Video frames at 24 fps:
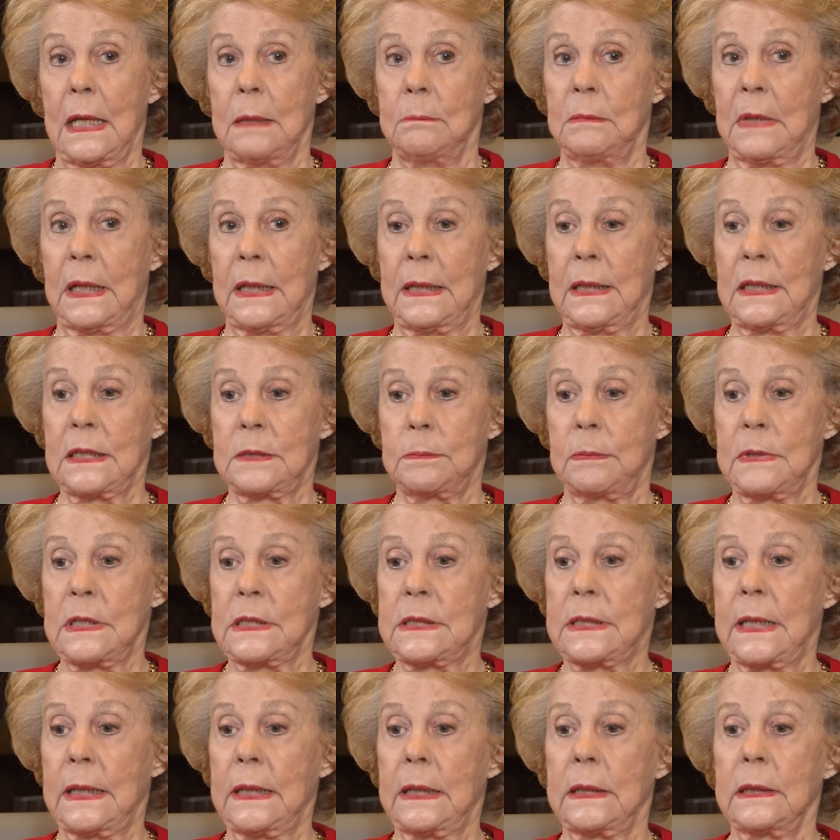my husband
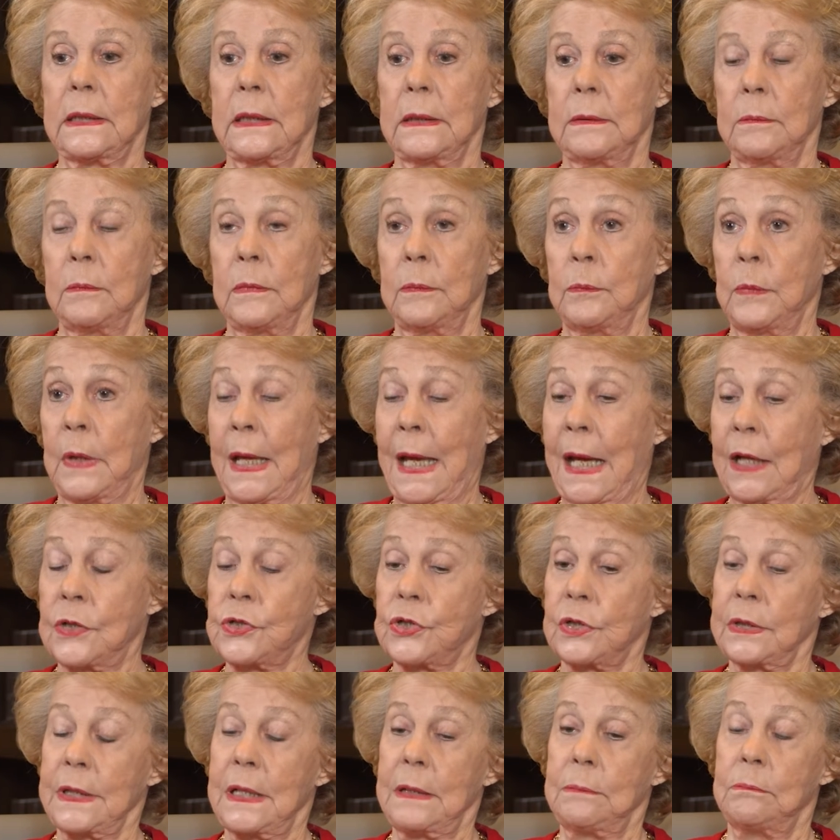said,
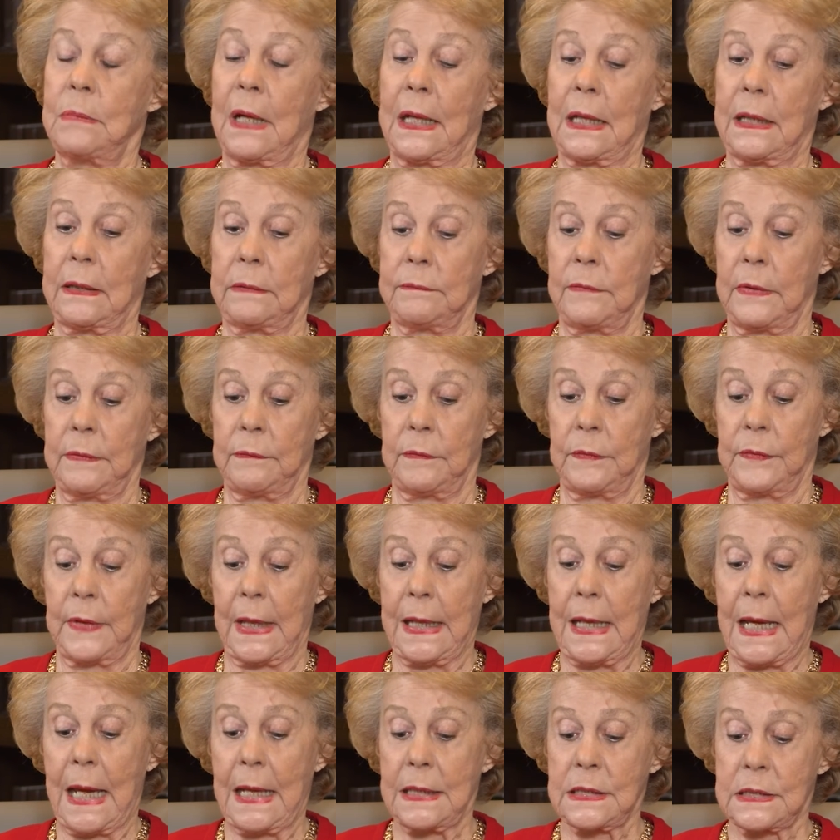actually,
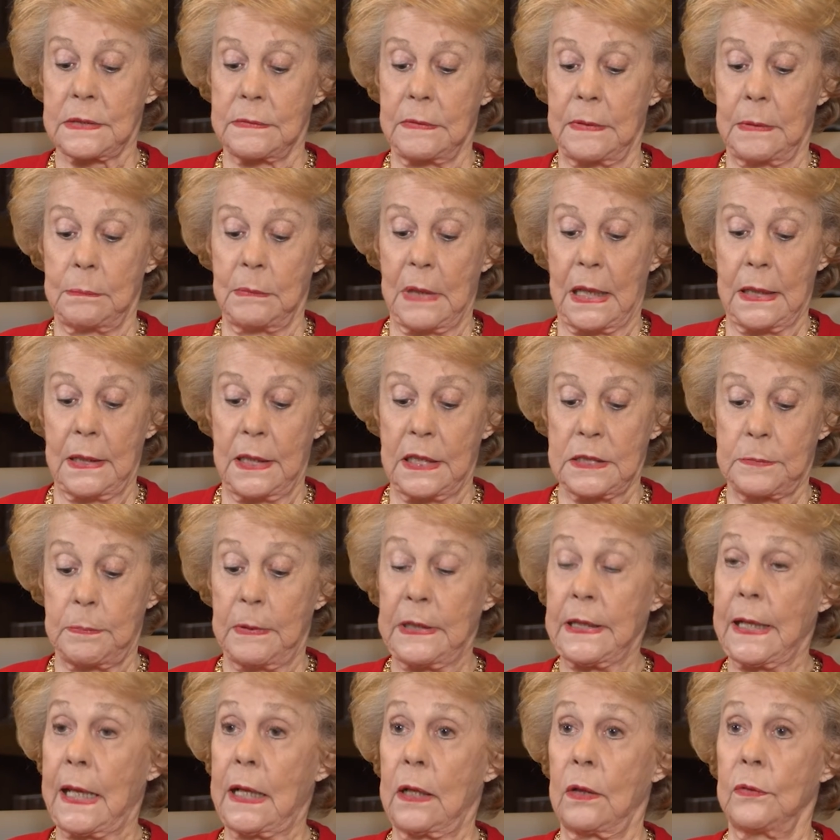they asked that my
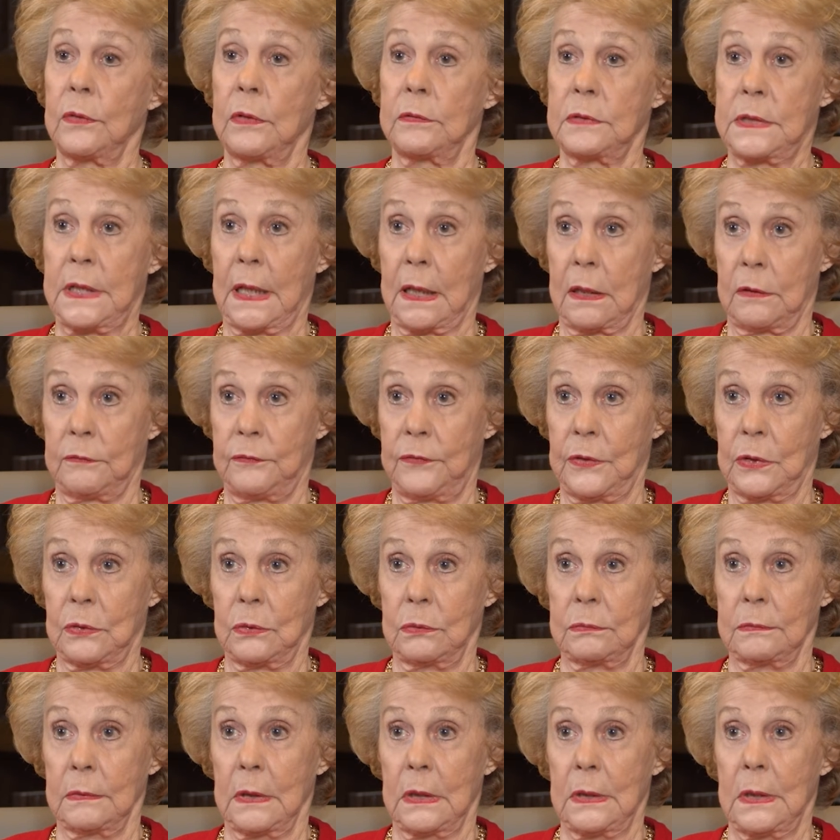husband get on the
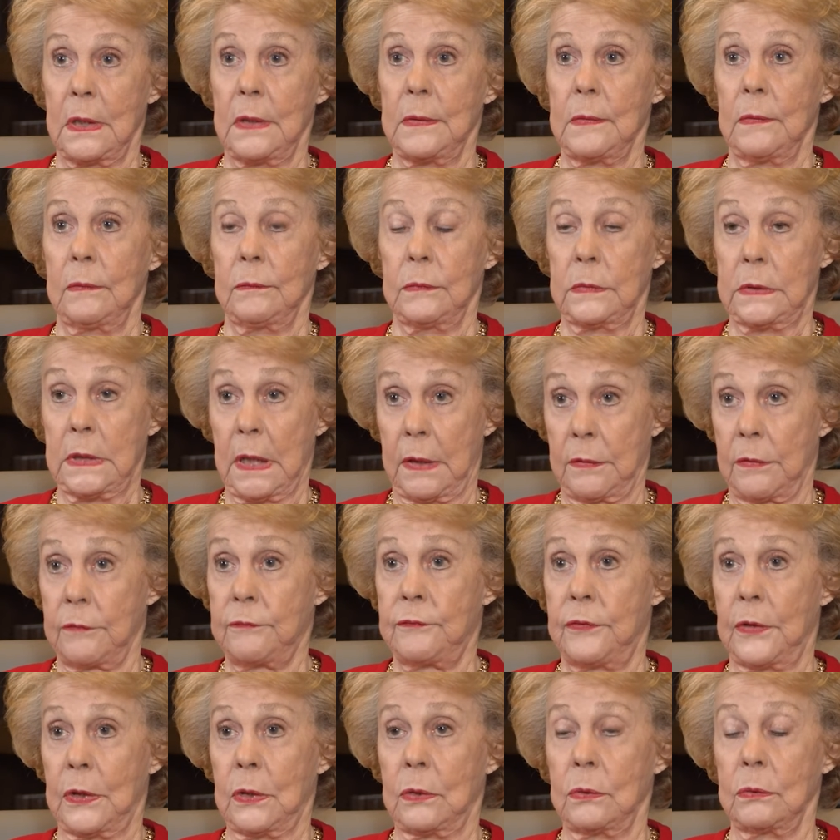telephone, another
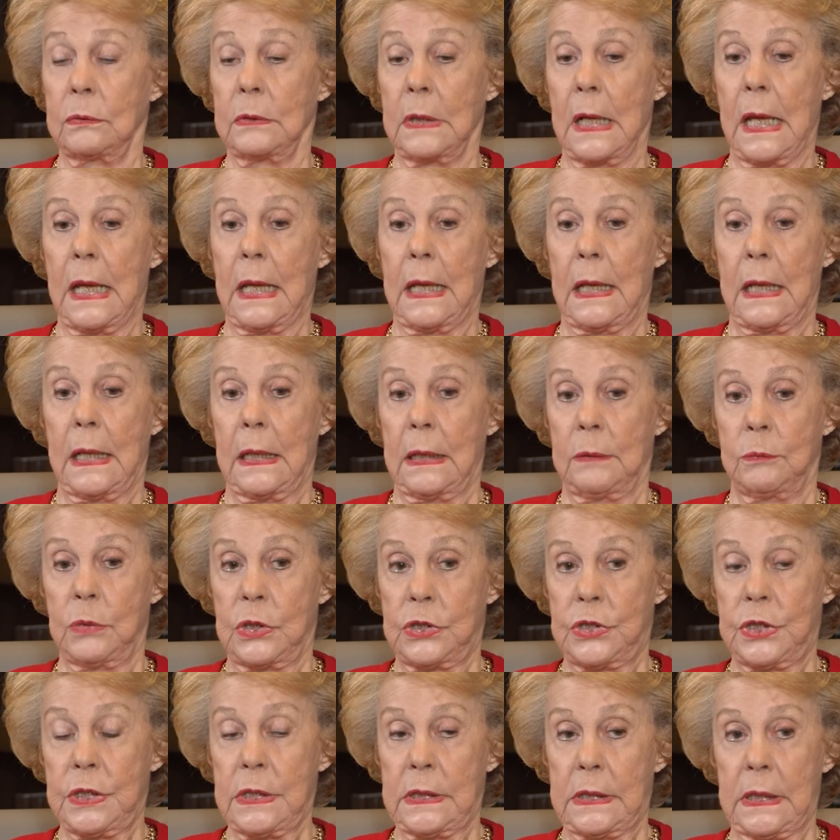phone,
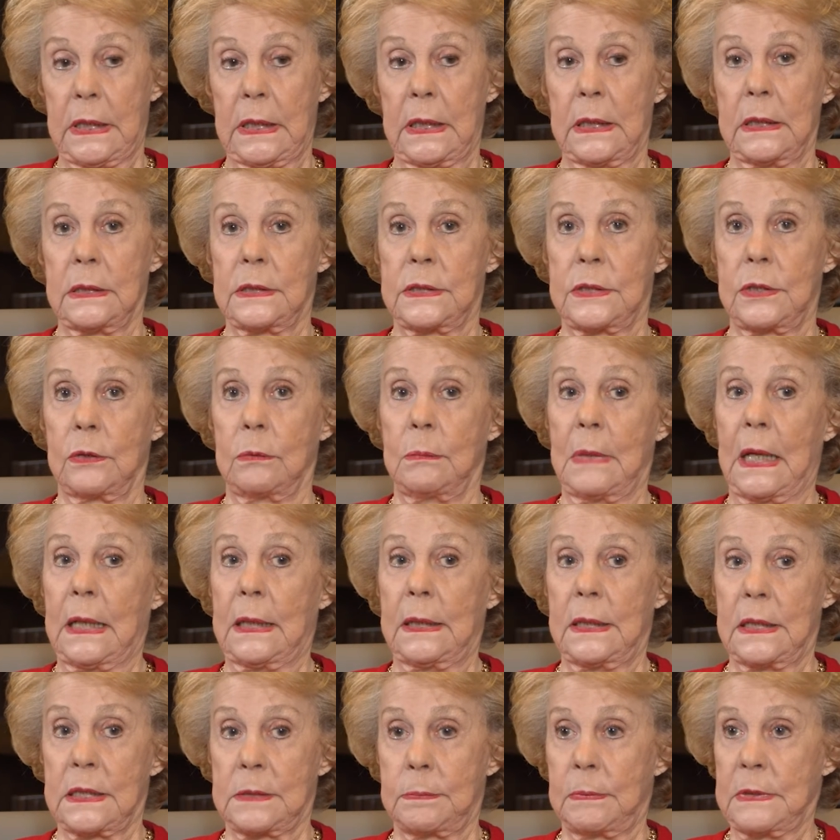which he did. So my
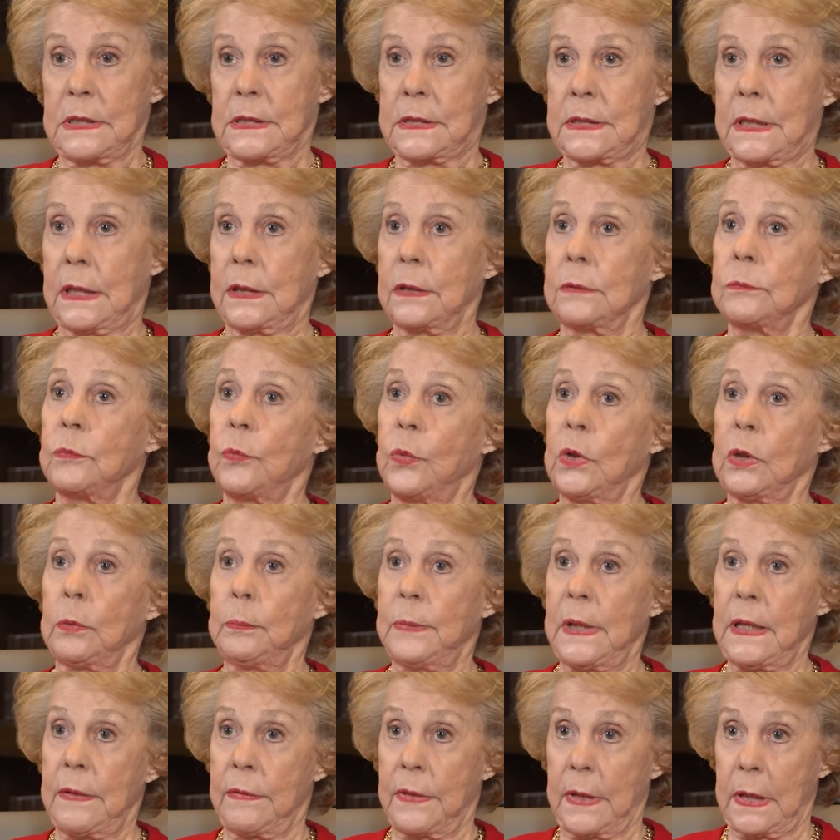husband said, we'll
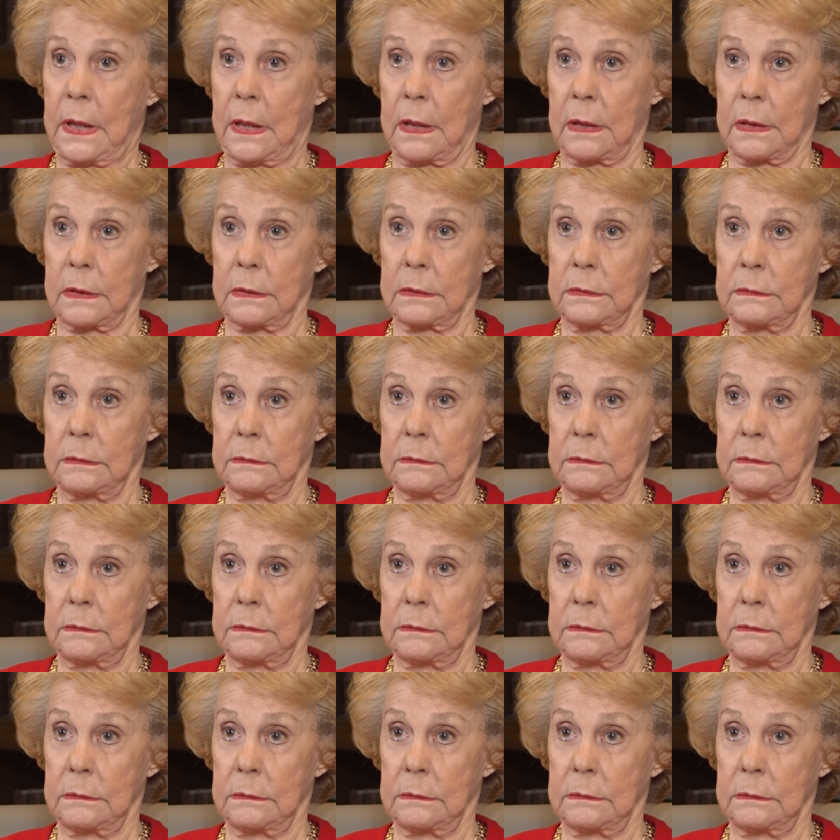be there.